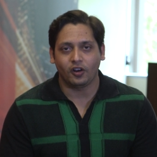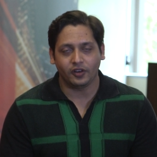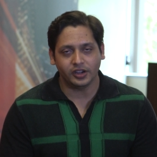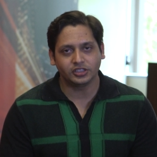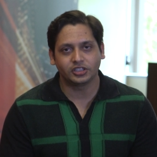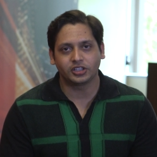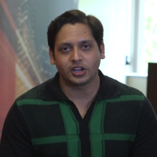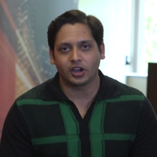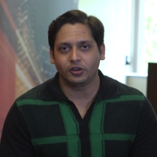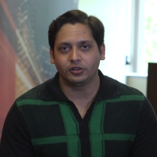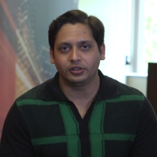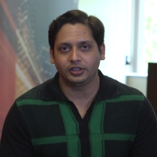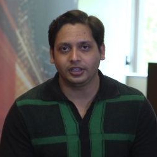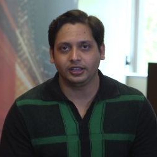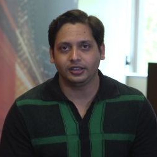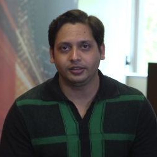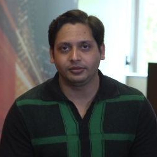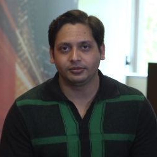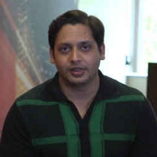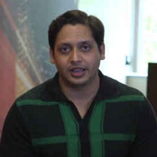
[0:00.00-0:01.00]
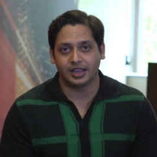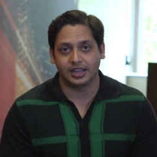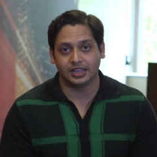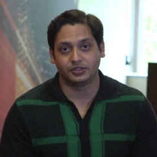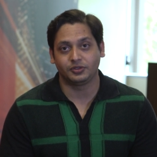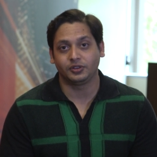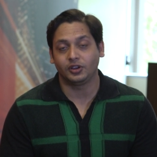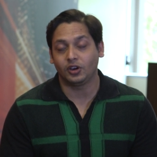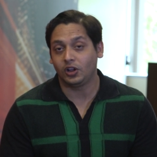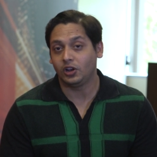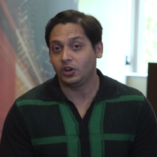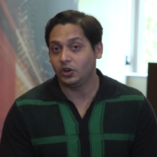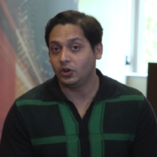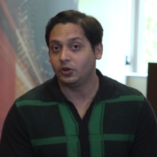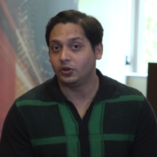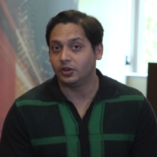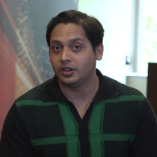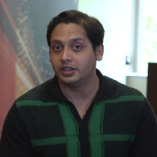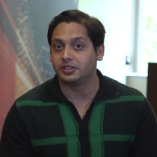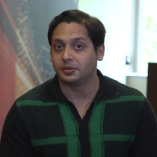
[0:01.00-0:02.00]
Orange County, as we all
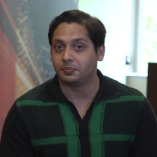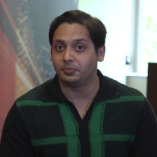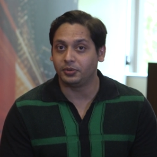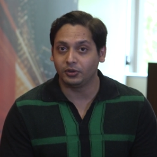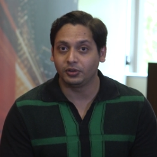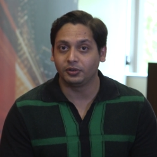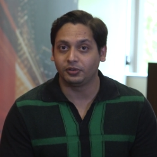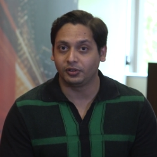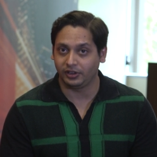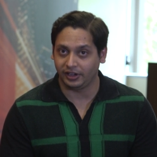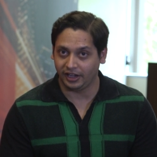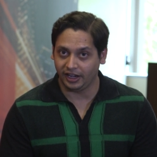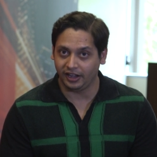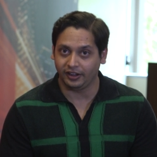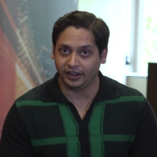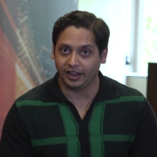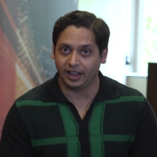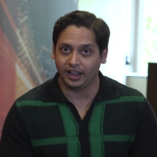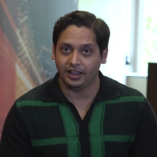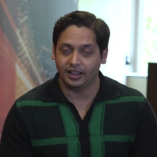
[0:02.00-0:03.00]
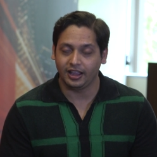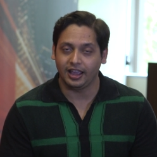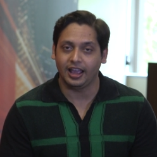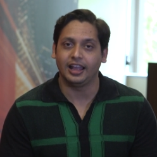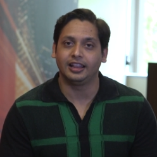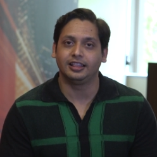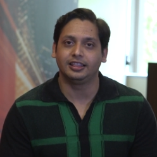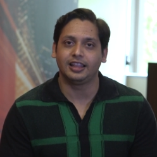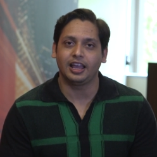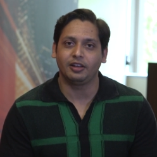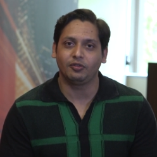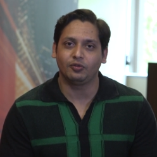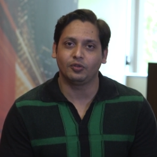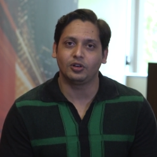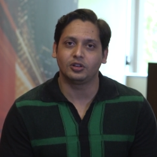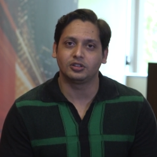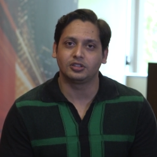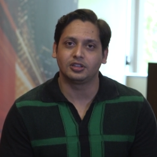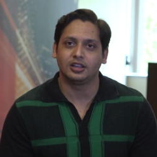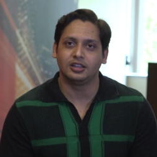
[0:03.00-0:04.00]
know, is a beautiful area, and that
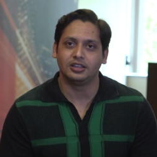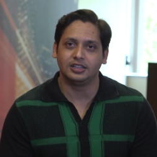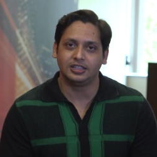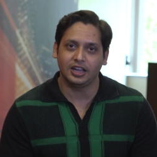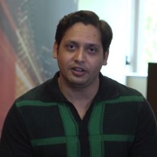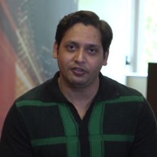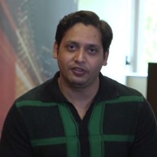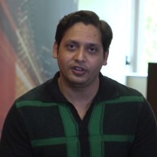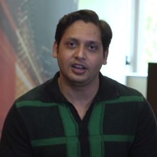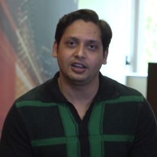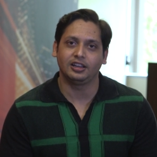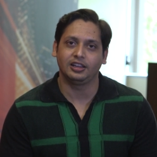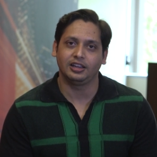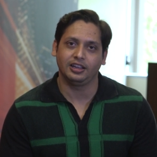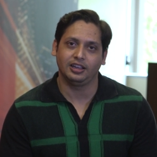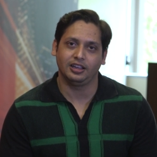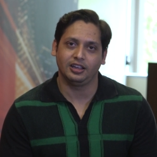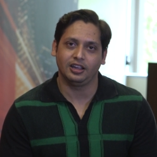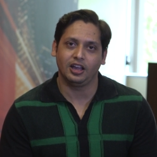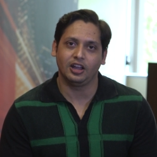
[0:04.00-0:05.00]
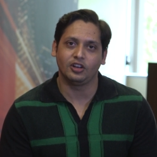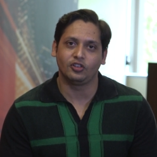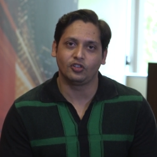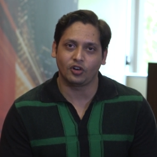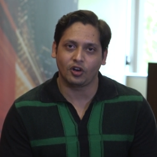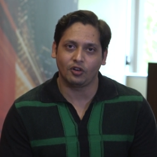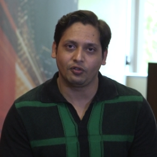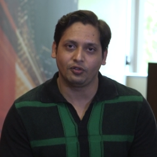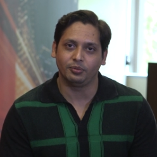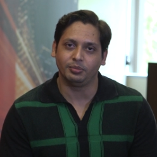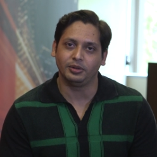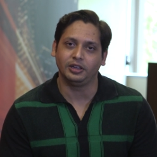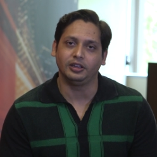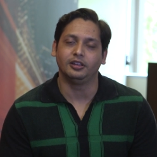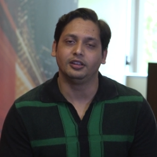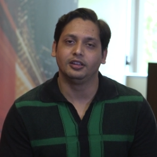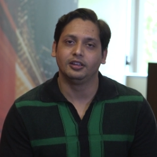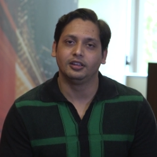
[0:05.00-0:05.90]
was definitely a draw for me.